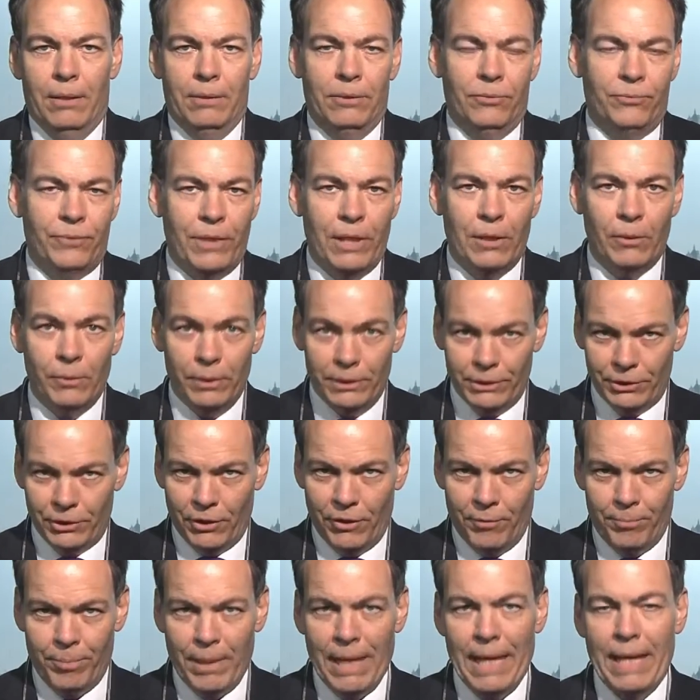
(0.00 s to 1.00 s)
the Federal
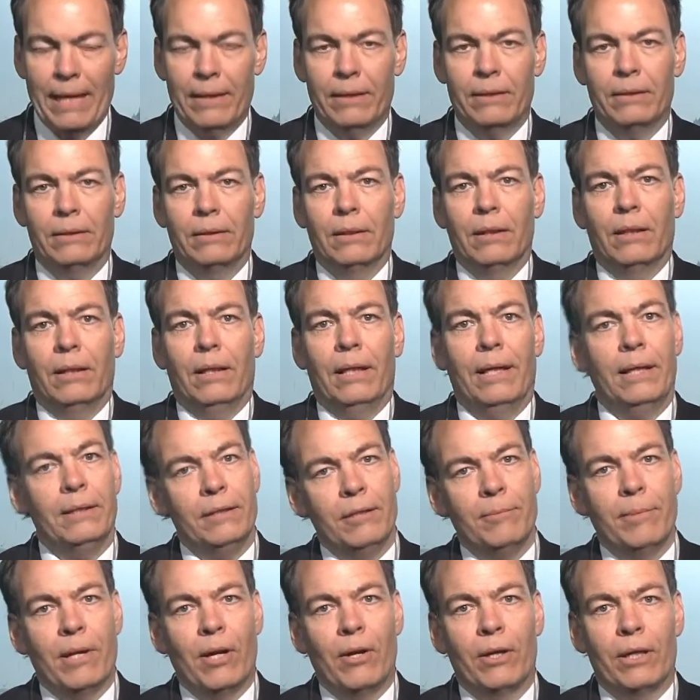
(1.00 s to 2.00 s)
Reserve Bank
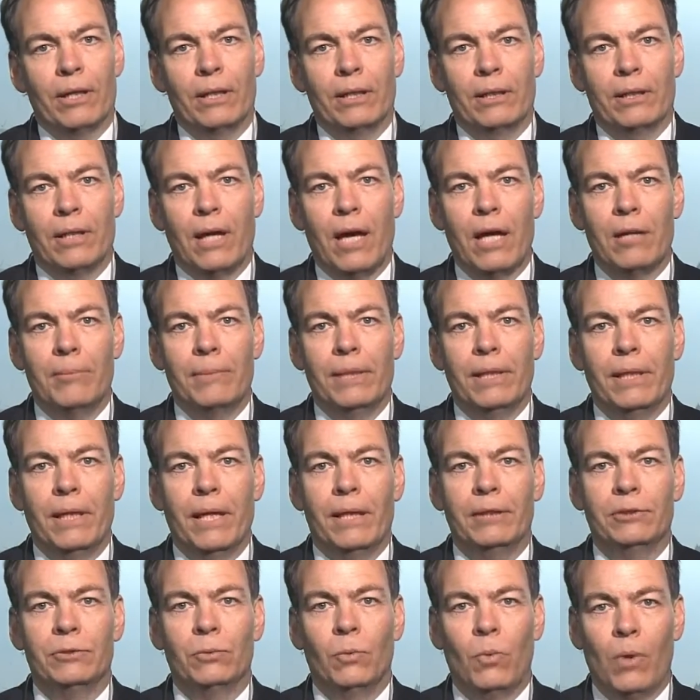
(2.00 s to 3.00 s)
and the American economy
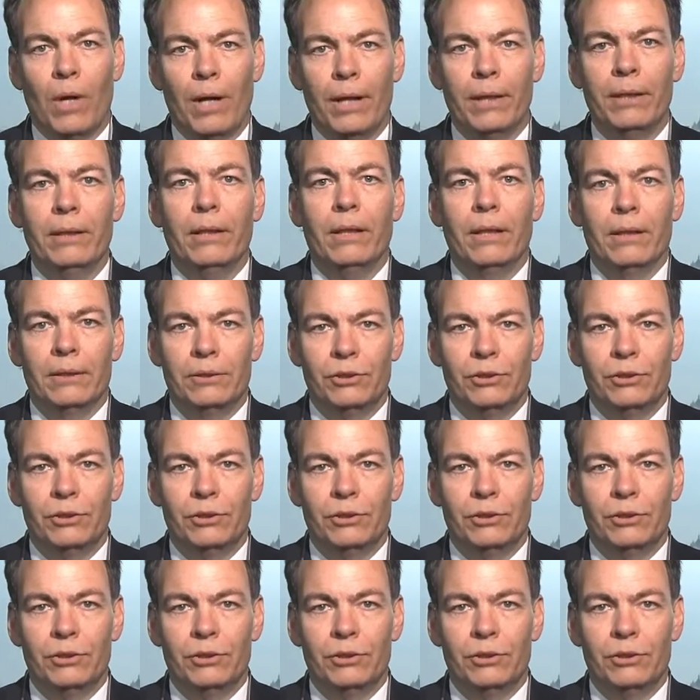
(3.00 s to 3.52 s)
as one